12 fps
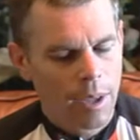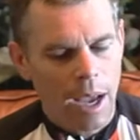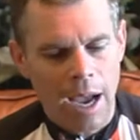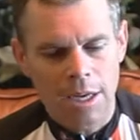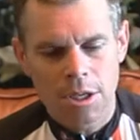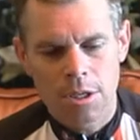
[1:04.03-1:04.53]

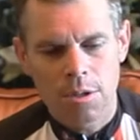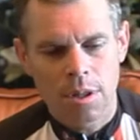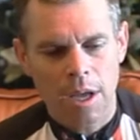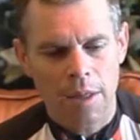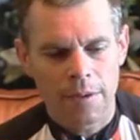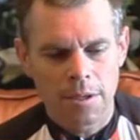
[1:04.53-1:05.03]
I just
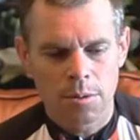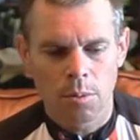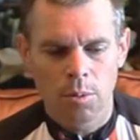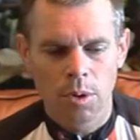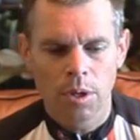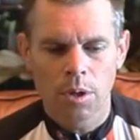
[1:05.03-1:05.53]
thought this is a
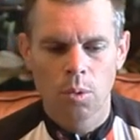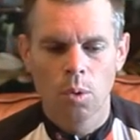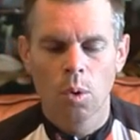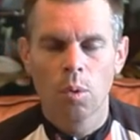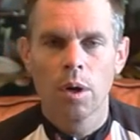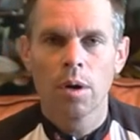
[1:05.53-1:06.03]
really
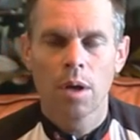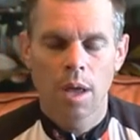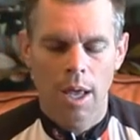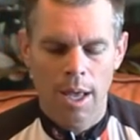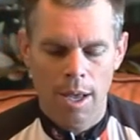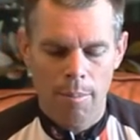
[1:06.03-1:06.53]
cool one.
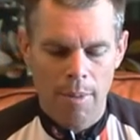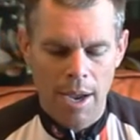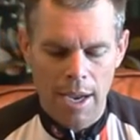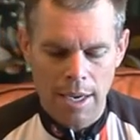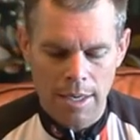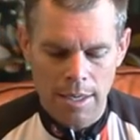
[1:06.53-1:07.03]
Uh,
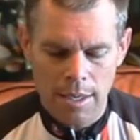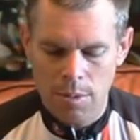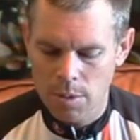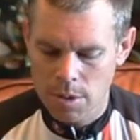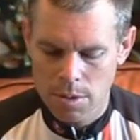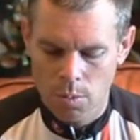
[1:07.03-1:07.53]
MyID
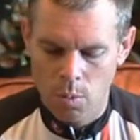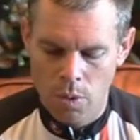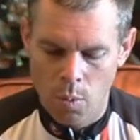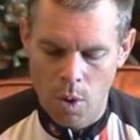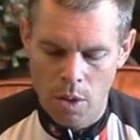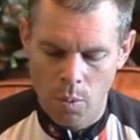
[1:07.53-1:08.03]
was
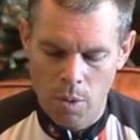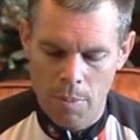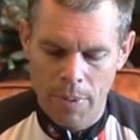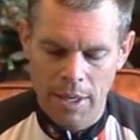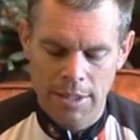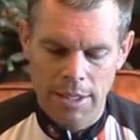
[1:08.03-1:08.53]
the one that we
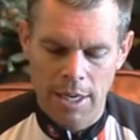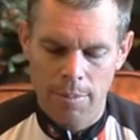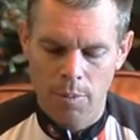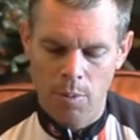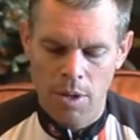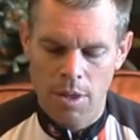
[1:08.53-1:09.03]
picked
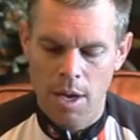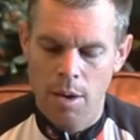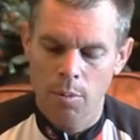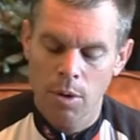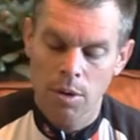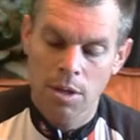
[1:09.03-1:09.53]
up. We
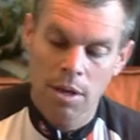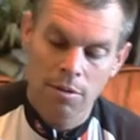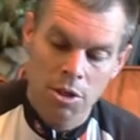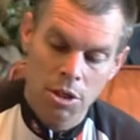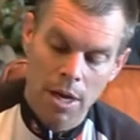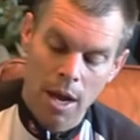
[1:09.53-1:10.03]
thought we'd give a
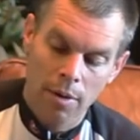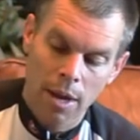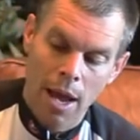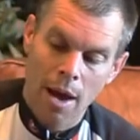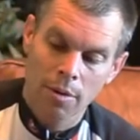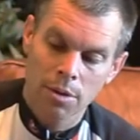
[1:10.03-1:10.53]
shout
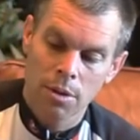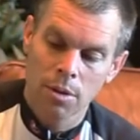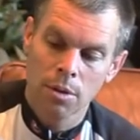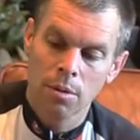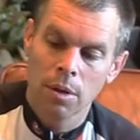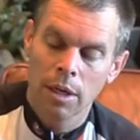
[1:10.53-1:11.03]
out
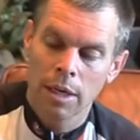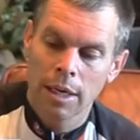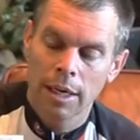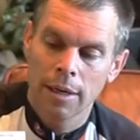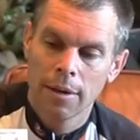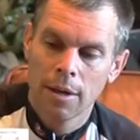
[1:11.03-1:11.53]
to and
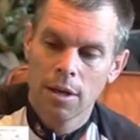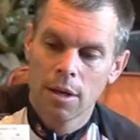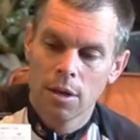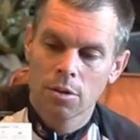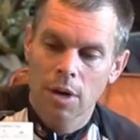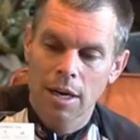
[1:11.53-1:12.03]
uh,
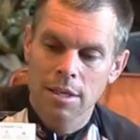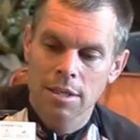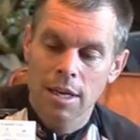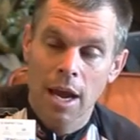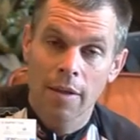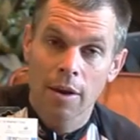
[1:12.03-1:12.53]
try to
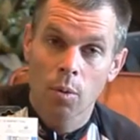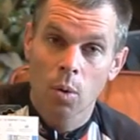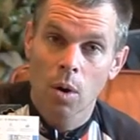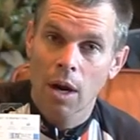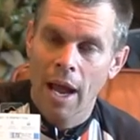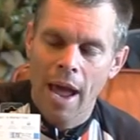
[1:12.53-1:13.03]
see how they
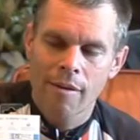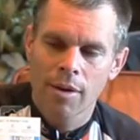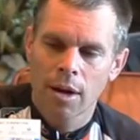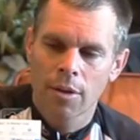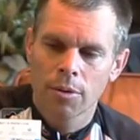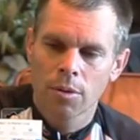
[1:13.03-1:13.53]
work. I haven't
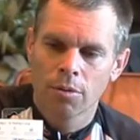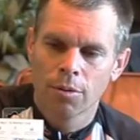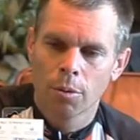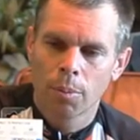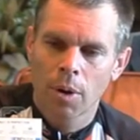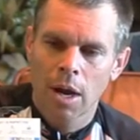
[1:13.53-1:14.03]
gone through the
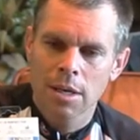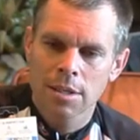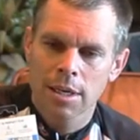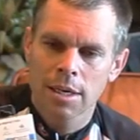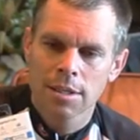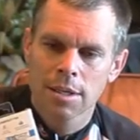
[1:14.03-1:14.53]
full
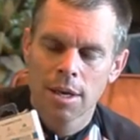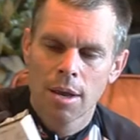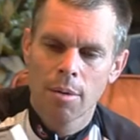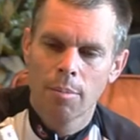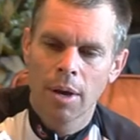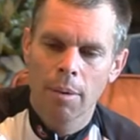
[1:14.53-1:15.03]
process,
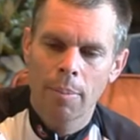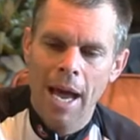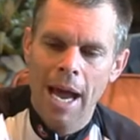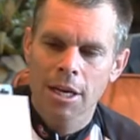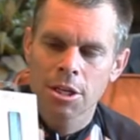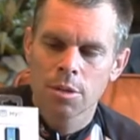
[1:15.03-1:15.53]
but
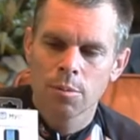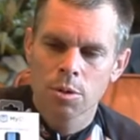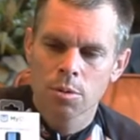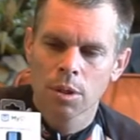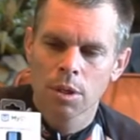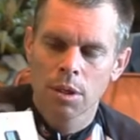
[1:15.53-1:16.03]
packaging was
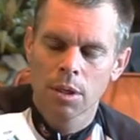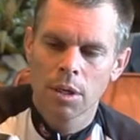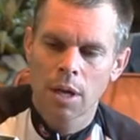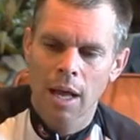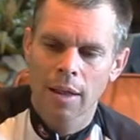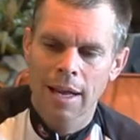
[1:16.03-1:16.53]
really
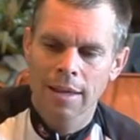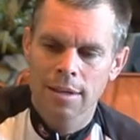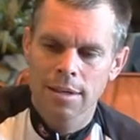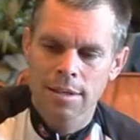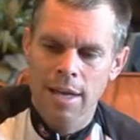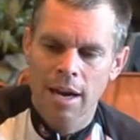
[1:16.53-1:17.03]
good. I like the
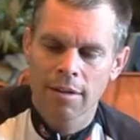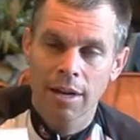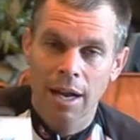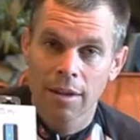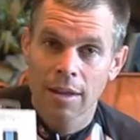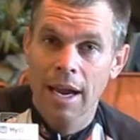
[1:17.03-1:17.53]
design of it.
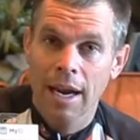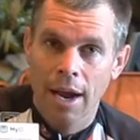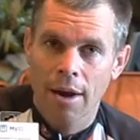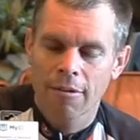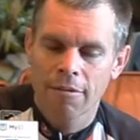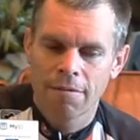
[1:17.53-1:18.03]
I like
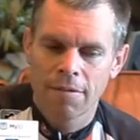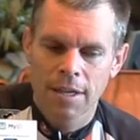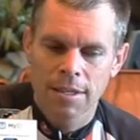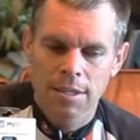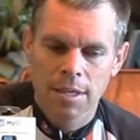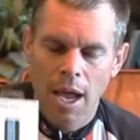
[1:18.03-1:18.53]
how it
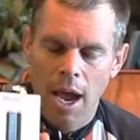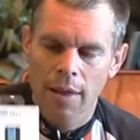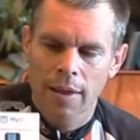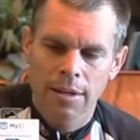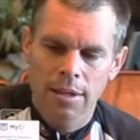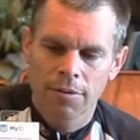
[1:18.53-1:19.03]
fits. I
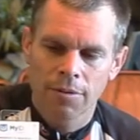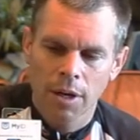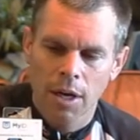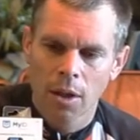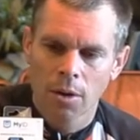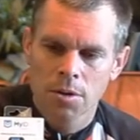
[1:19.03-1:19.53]
like the different
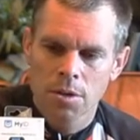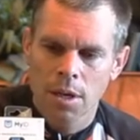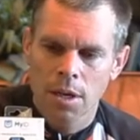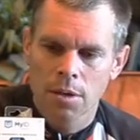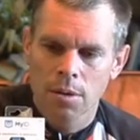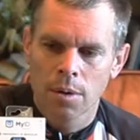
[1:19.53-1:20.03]
colors that
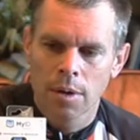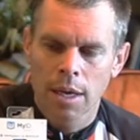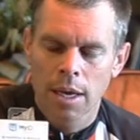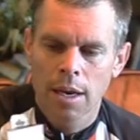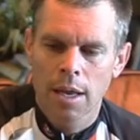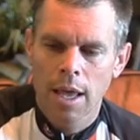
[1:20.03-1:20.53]
they do it
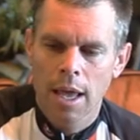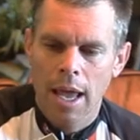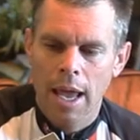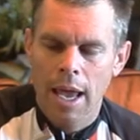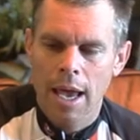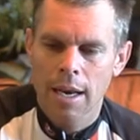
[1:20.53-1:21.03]
in.
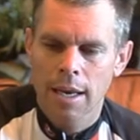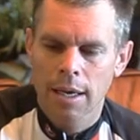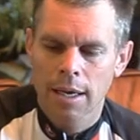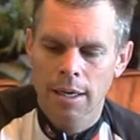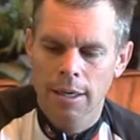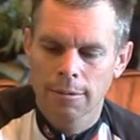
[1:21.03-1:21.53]
And
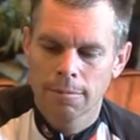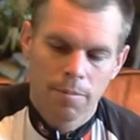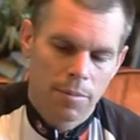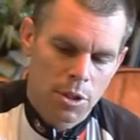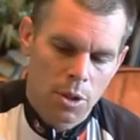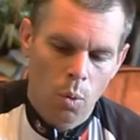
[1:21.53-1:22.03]
uh,
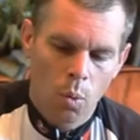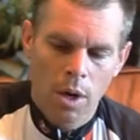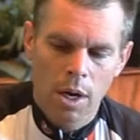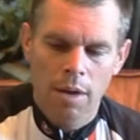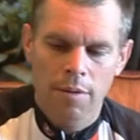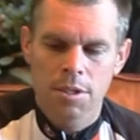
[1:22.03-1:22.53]
so we're
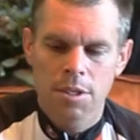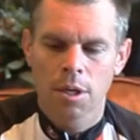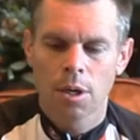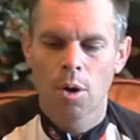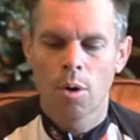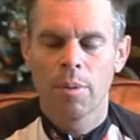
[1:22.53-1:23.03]
gonna give this a
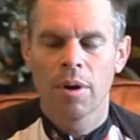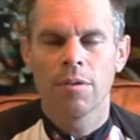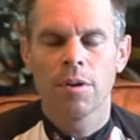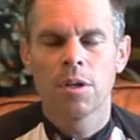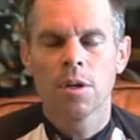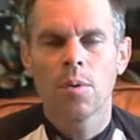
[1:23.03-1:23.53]
go. But if
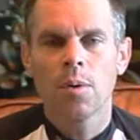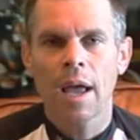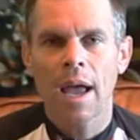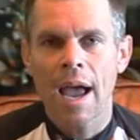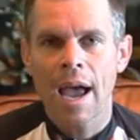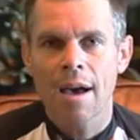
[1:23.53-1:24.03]
you don't
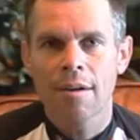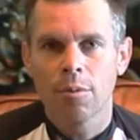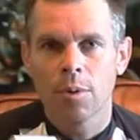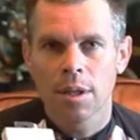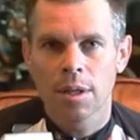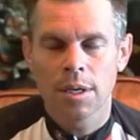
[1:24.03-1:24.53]
have
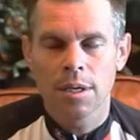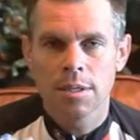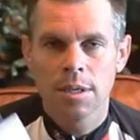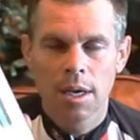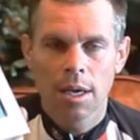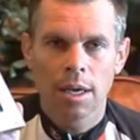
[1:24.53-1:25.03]
one of
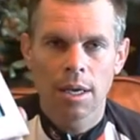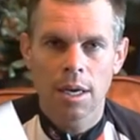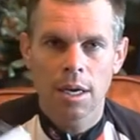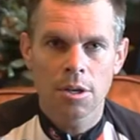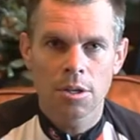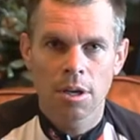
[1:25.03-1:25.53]
these,
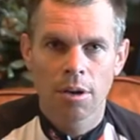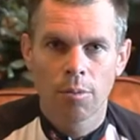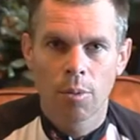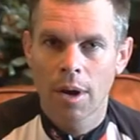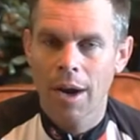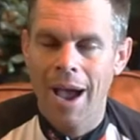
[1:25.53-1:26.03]
get yourself
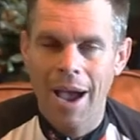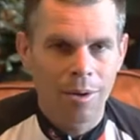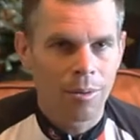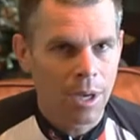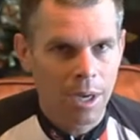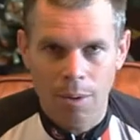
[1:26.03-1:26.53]
one. I
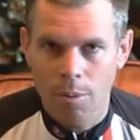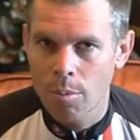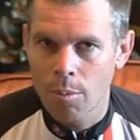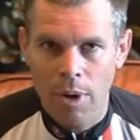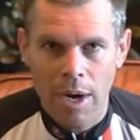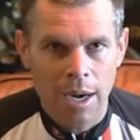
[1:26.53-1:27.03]
don't care
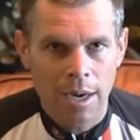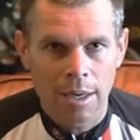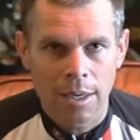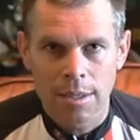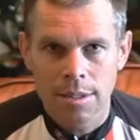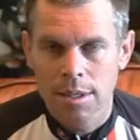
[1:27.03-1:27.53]
what brand it
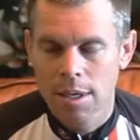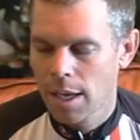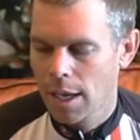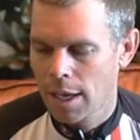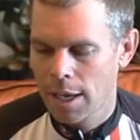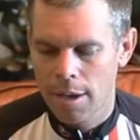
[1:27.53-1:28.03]
is
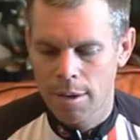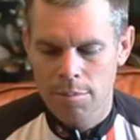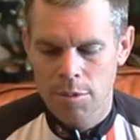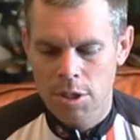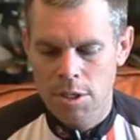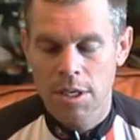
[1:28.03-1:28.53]

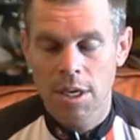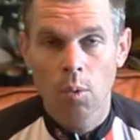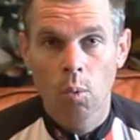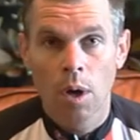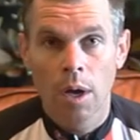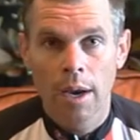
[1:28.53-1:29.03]
um, just get
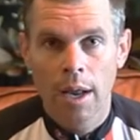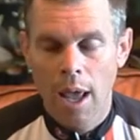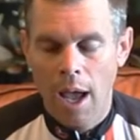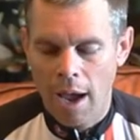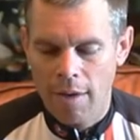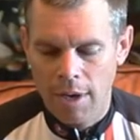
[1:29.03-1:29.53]
one.
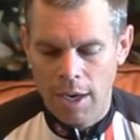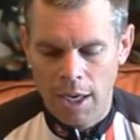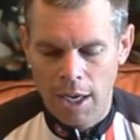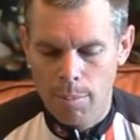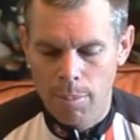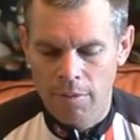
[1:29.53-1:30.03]
I've got a
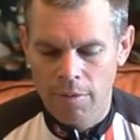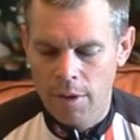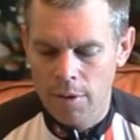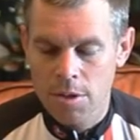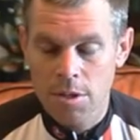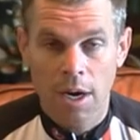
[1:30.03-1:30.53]
couple of
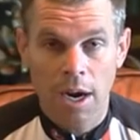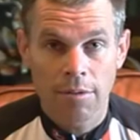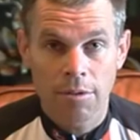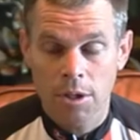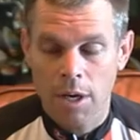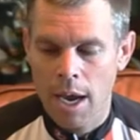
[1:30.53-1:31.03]
others that
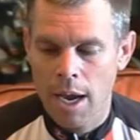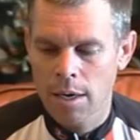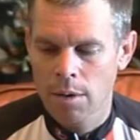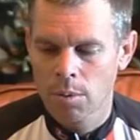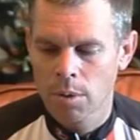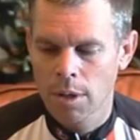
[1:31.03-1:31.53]
I've tried
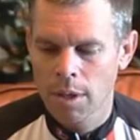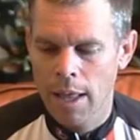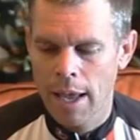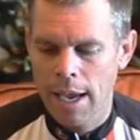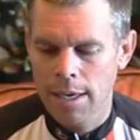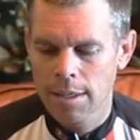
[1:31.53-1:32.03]
and really
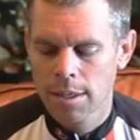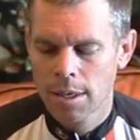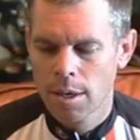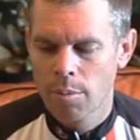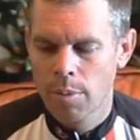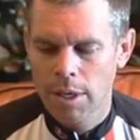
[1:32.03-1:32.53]
liked,
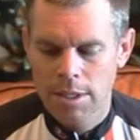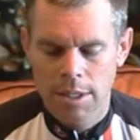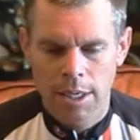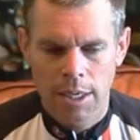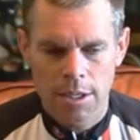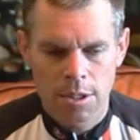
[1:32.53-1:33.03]
but
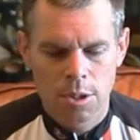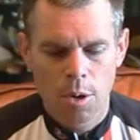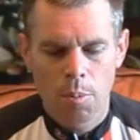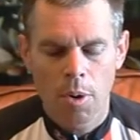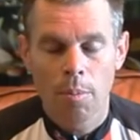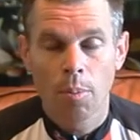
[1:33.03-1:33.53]
uh,
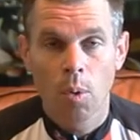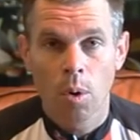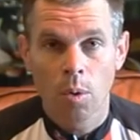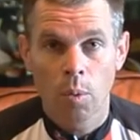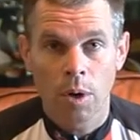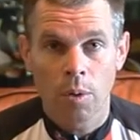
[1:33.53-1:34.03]
super
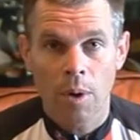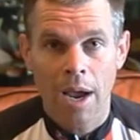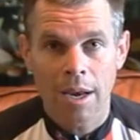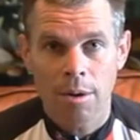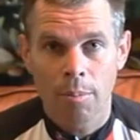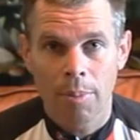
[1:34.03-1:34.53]
important when you're
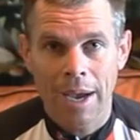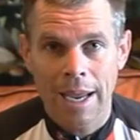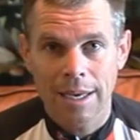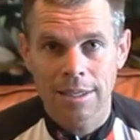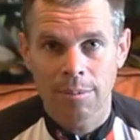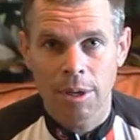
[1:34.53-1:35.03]
riding your
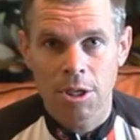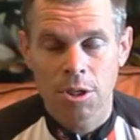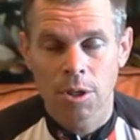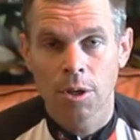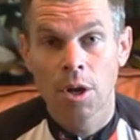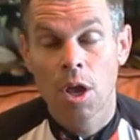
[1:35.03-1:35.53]
bike to make
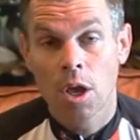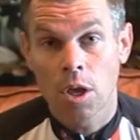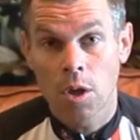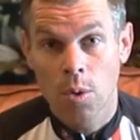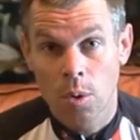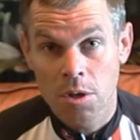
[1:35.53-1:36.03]
sure
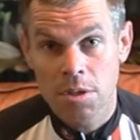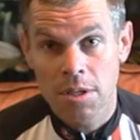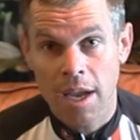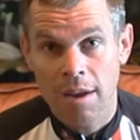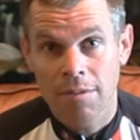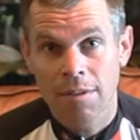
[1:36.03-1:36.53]
you're
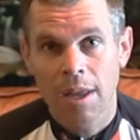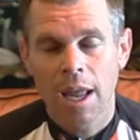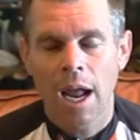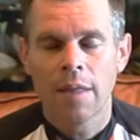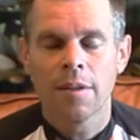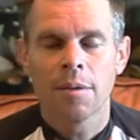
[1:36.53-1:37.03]
safe
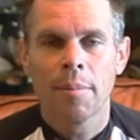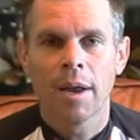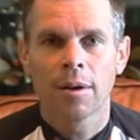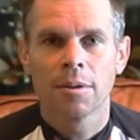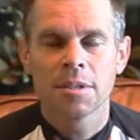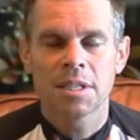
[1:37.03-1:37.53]
and that the
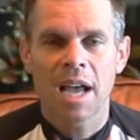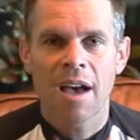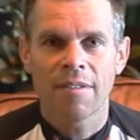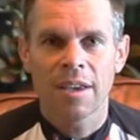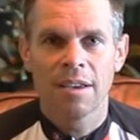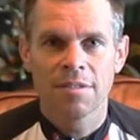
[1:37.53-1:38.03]
medical
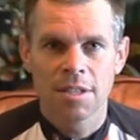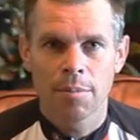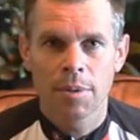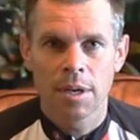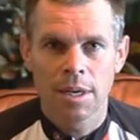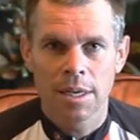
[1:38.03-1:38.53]
staff, if
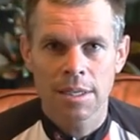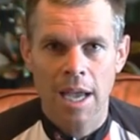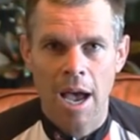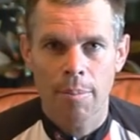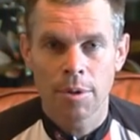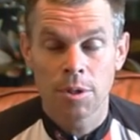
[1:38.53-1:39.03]
something does
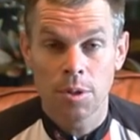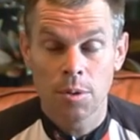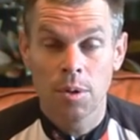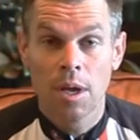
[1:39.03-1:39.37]
happen to you,